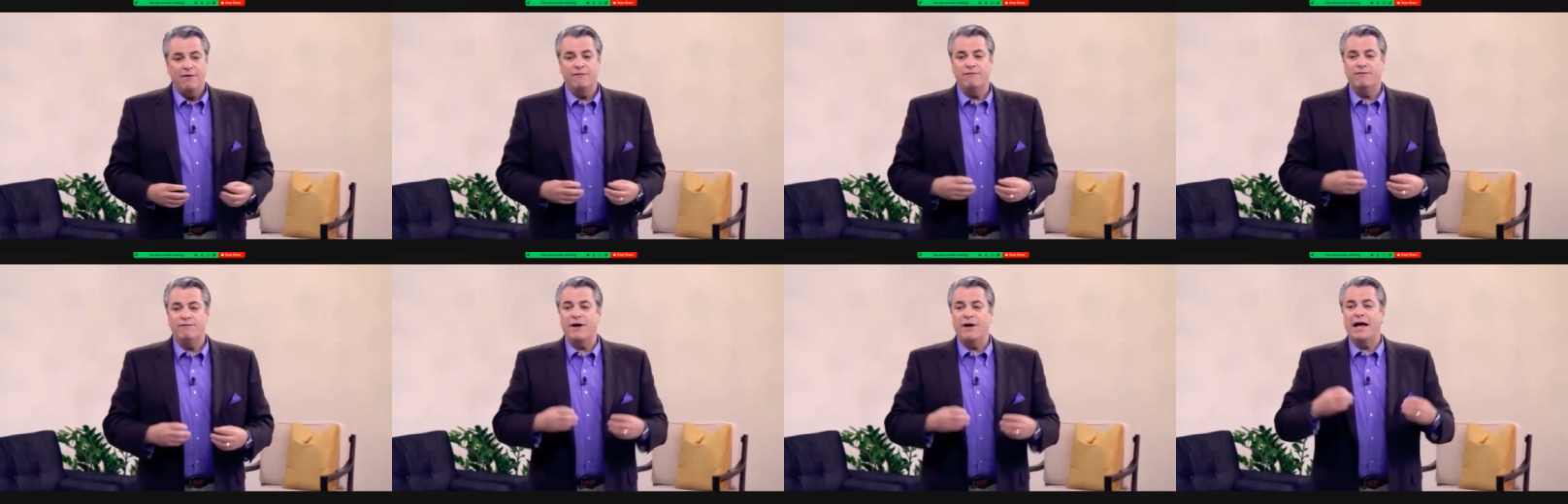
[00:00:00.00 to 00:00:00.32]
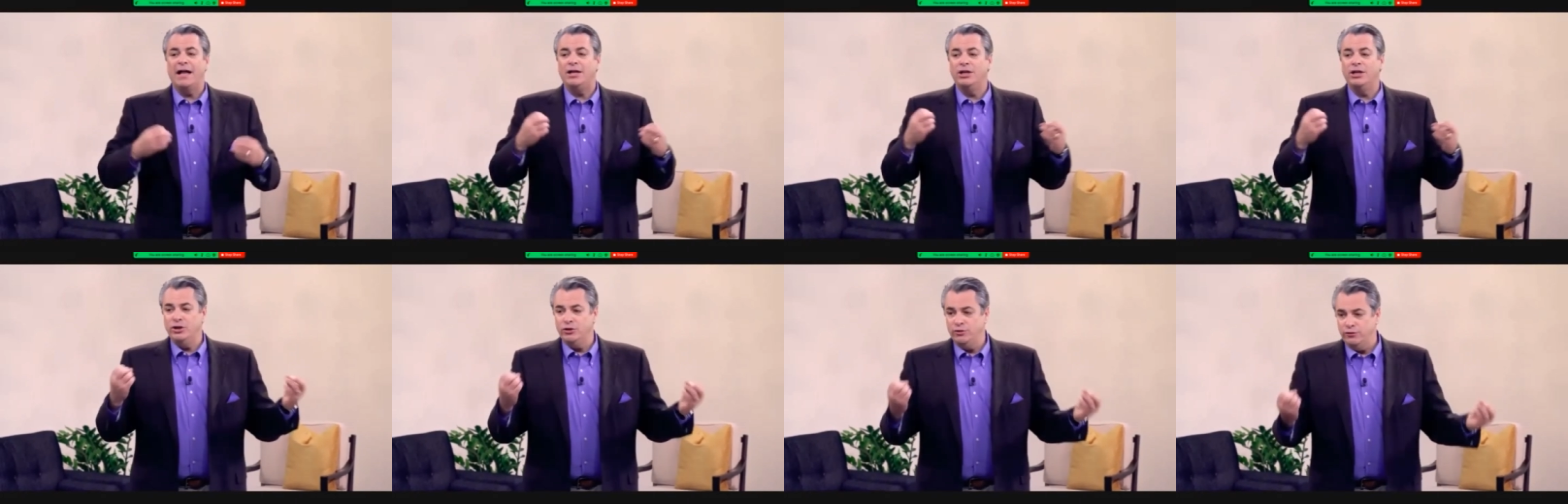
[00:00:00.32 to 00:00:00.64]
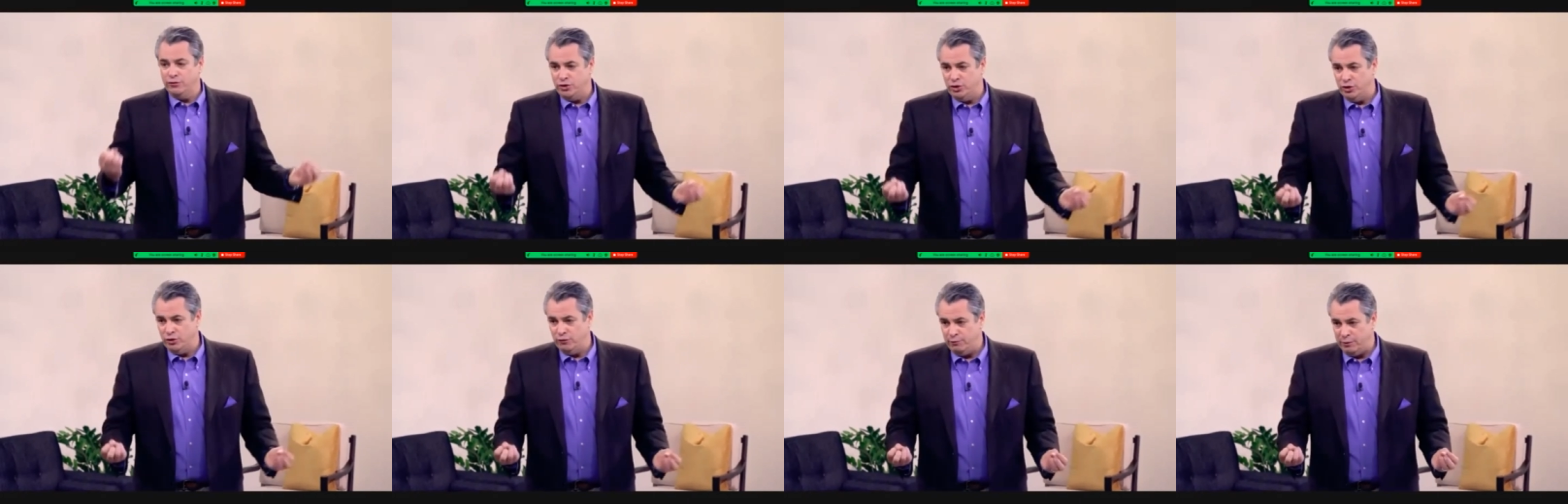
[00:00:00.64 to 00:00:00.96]

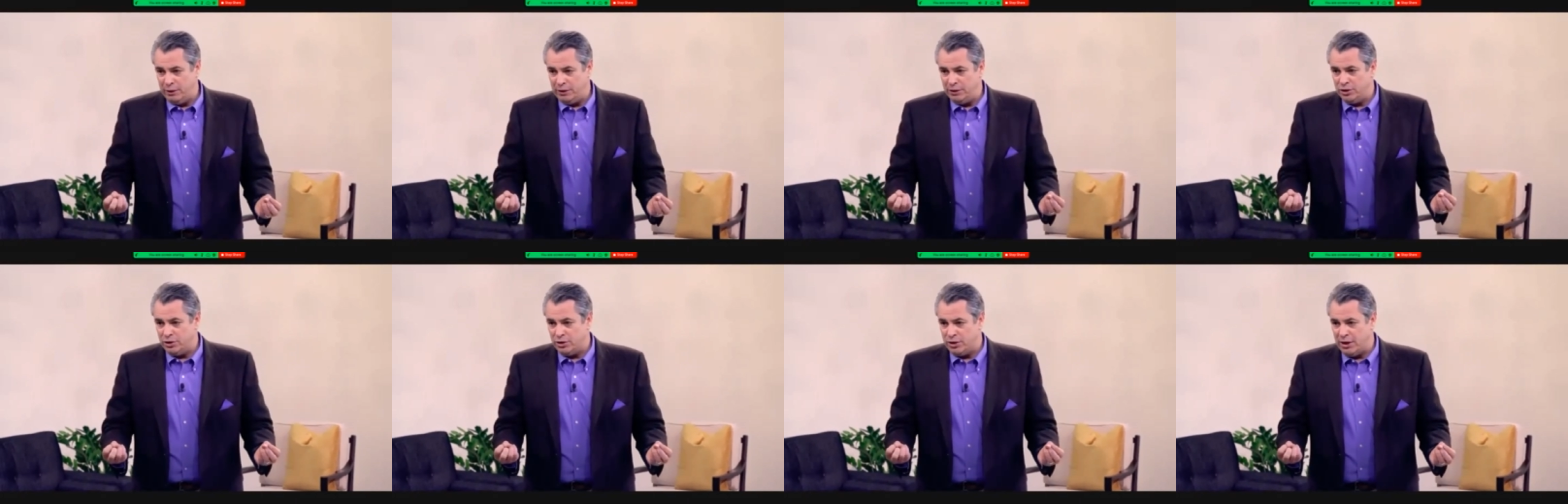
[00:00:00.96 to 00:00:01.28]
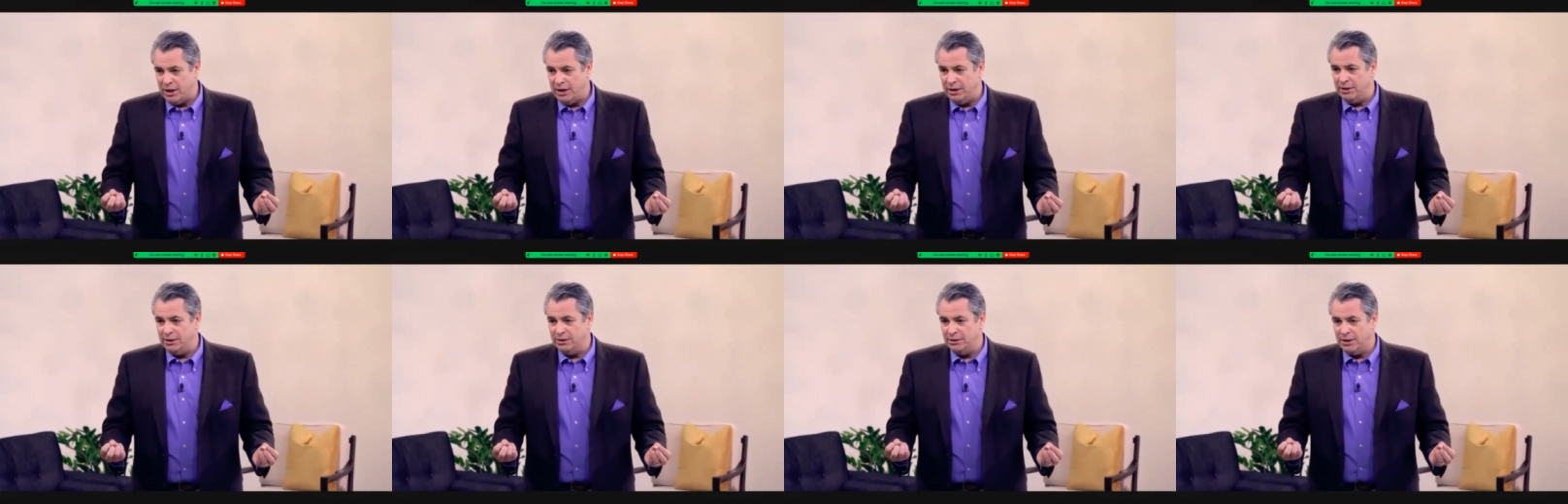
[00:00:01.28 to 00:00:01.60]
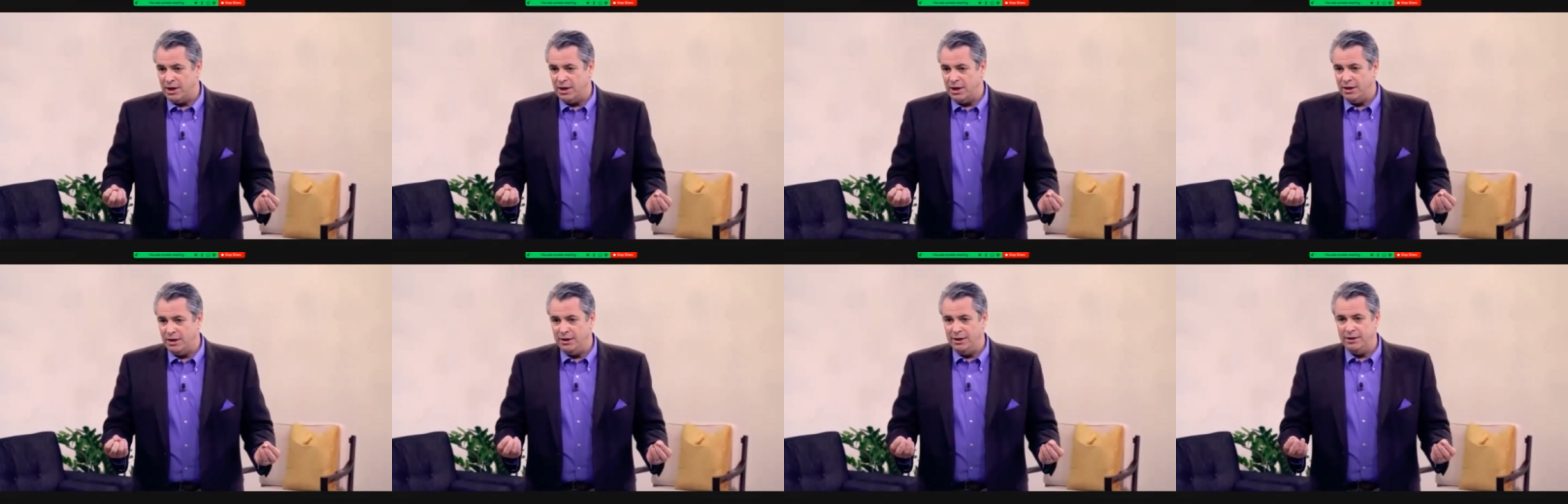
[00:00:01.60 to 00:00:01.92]
values you've been trained and
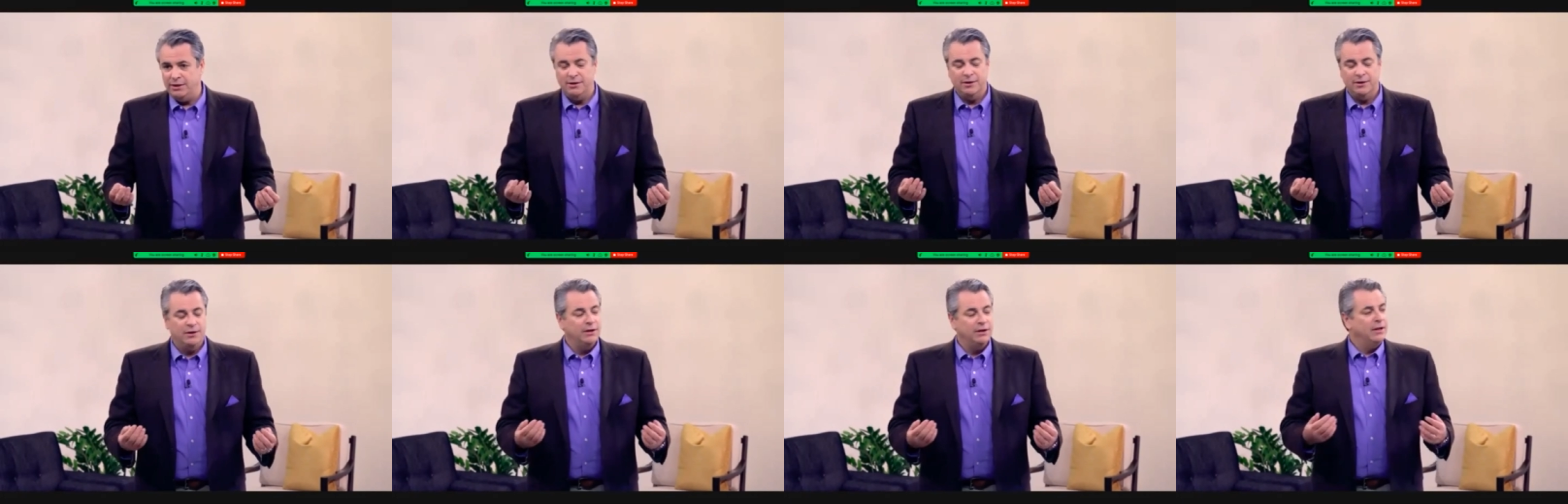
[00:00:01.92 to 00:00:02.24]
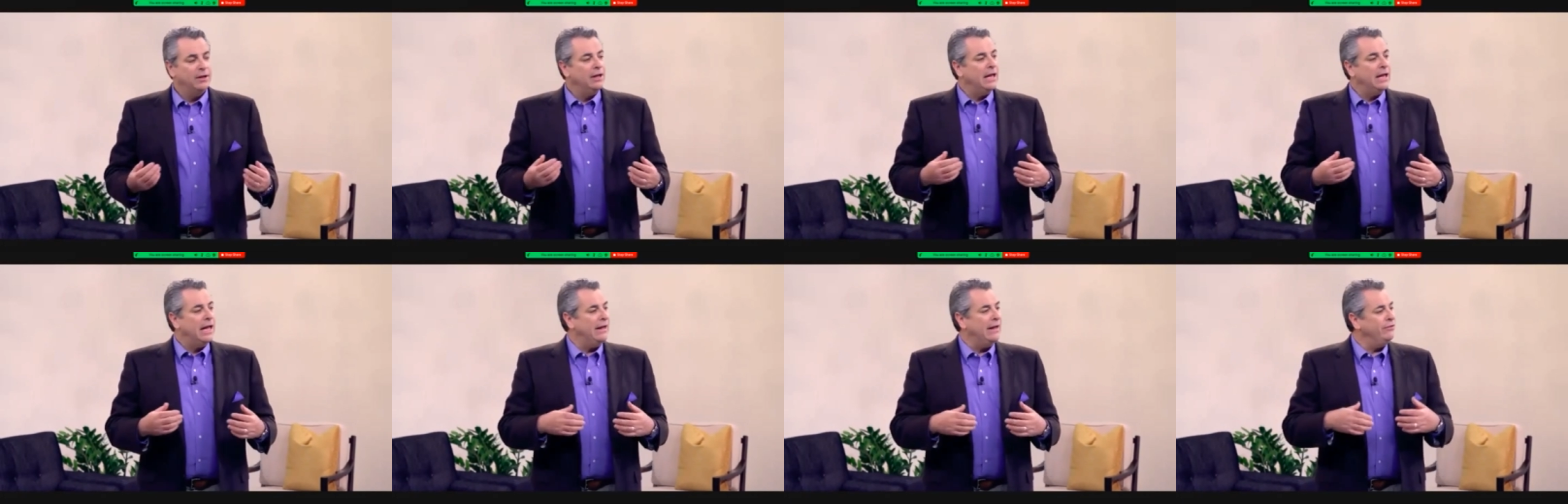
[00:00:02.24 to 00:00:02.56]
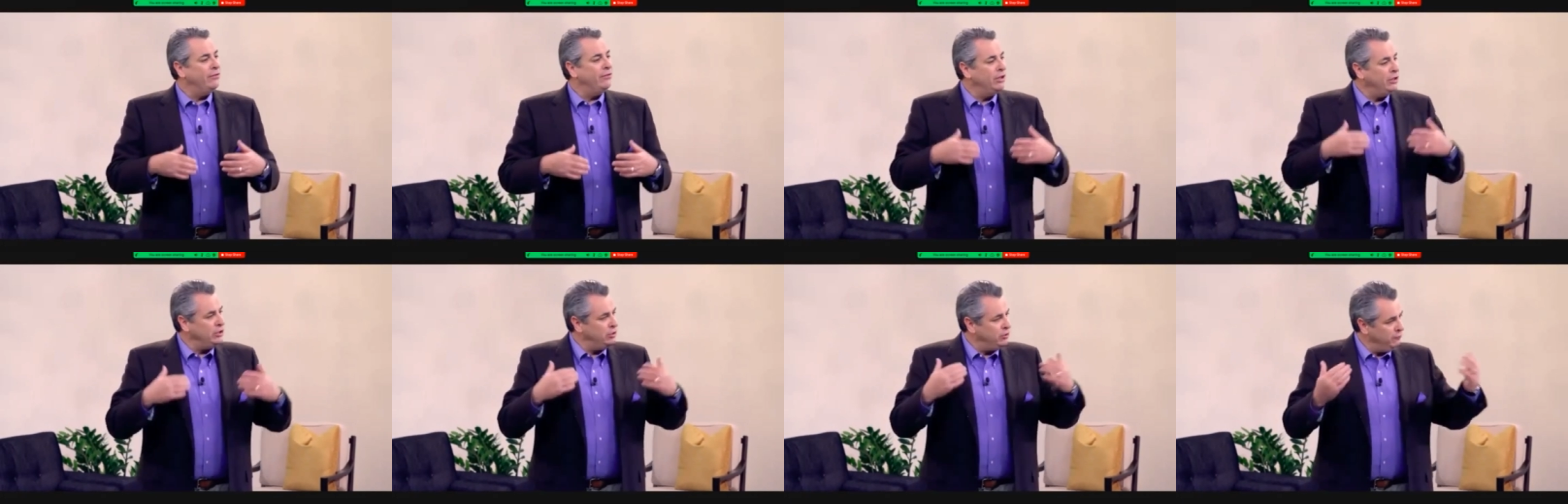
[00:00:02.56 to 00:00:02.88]
taught in,
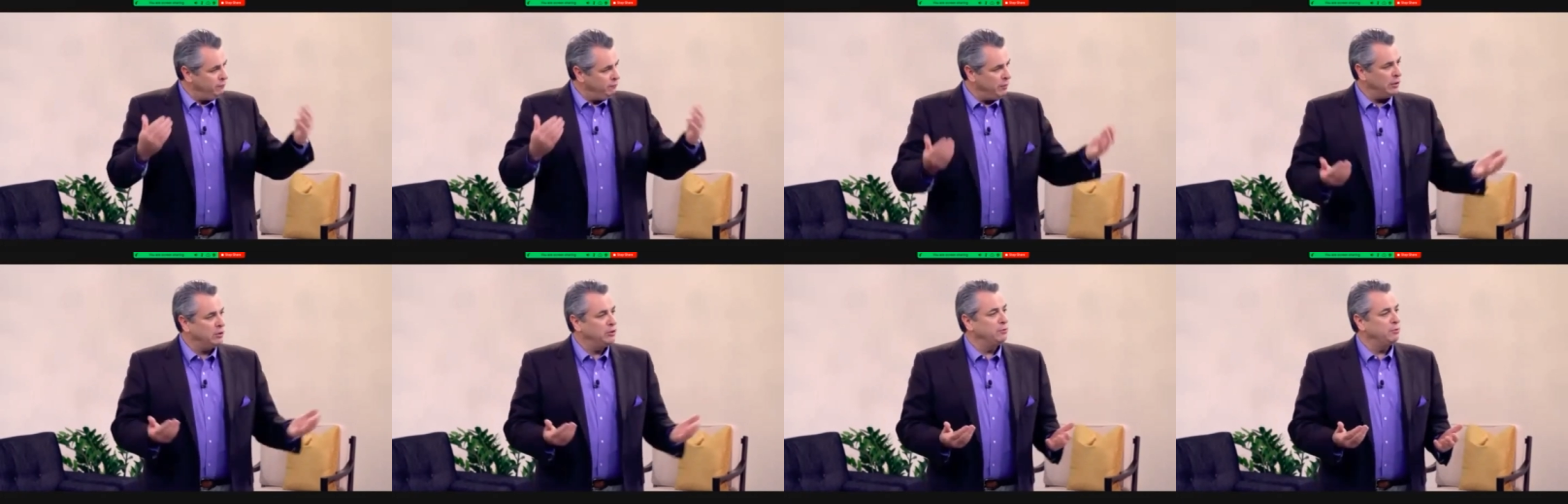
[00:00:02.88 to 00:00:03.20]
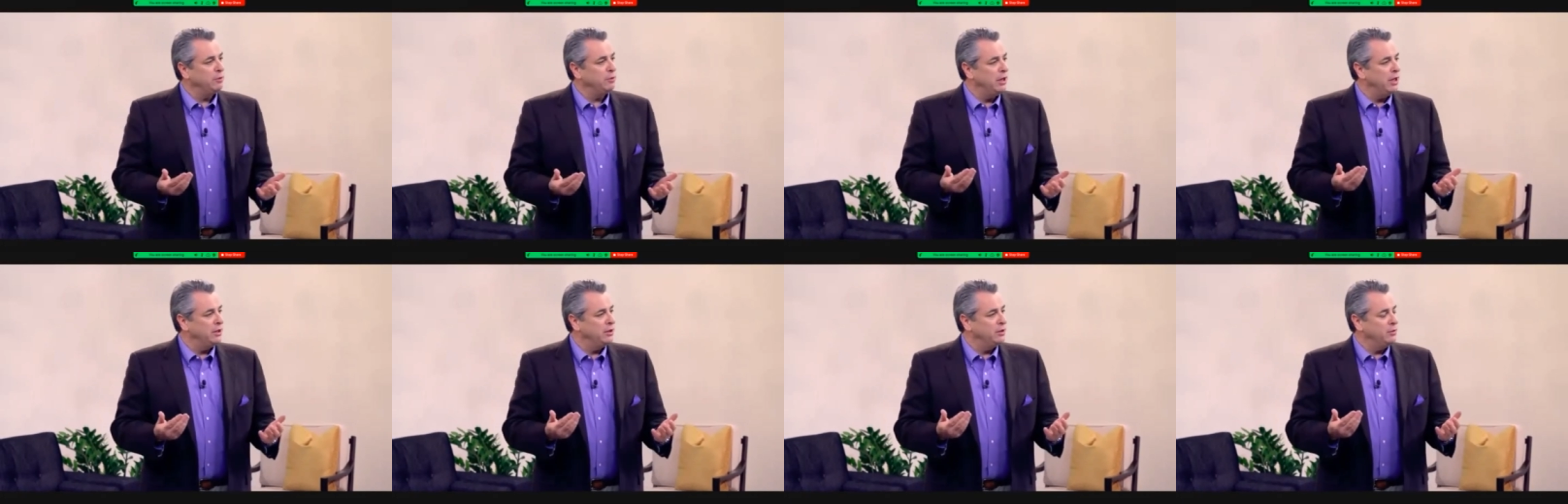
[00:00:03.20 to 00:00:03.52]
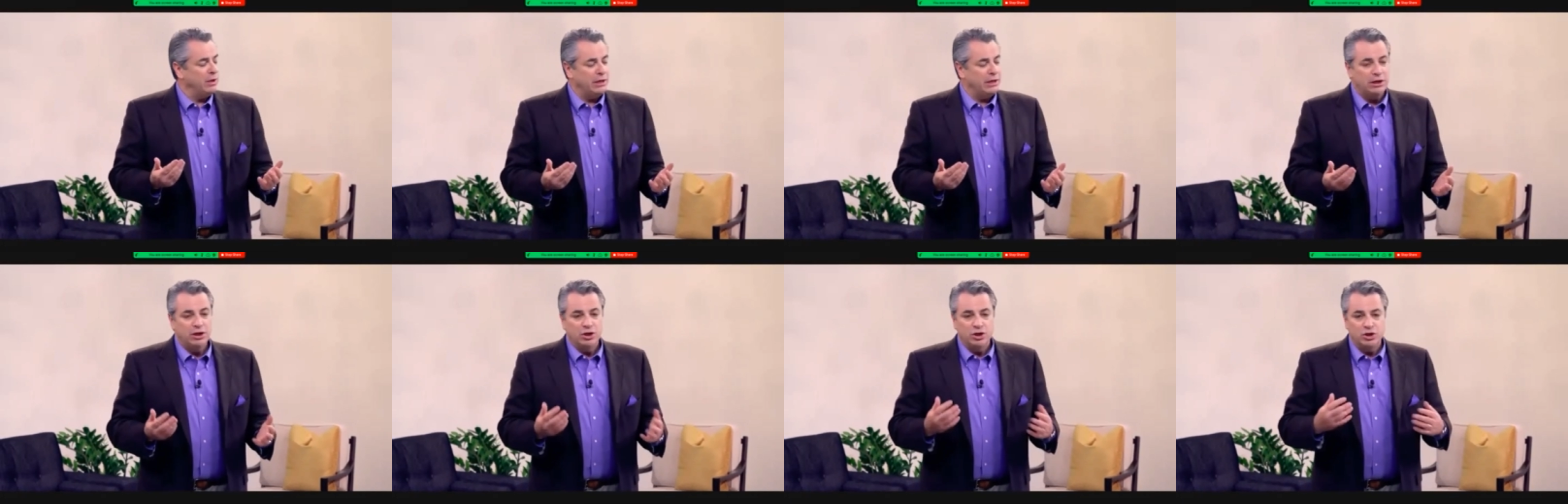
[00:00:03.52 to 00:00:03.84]
and things you've picked up along
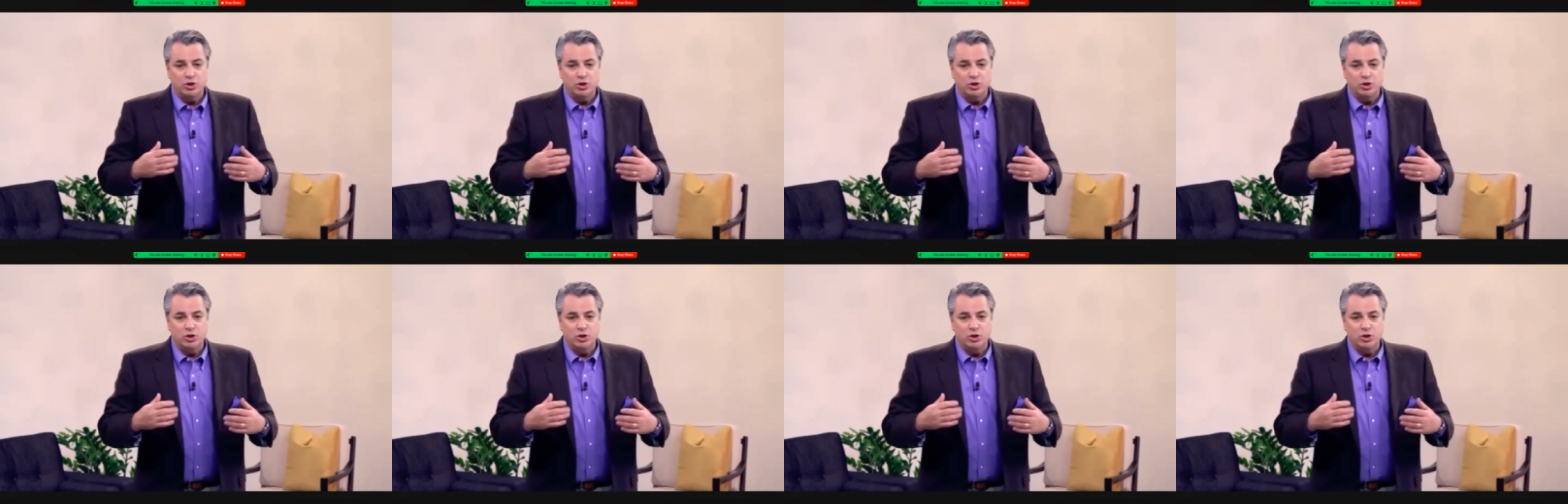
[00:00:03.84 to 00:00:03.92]
the way.